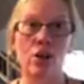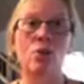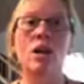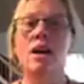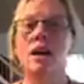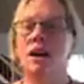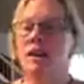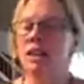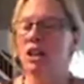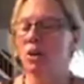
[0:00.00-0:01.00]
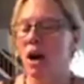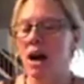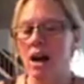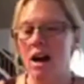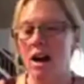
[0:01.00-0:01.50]
So, you know,
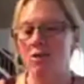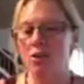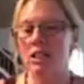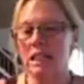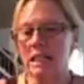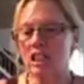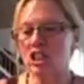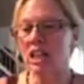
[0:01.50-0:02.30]
I really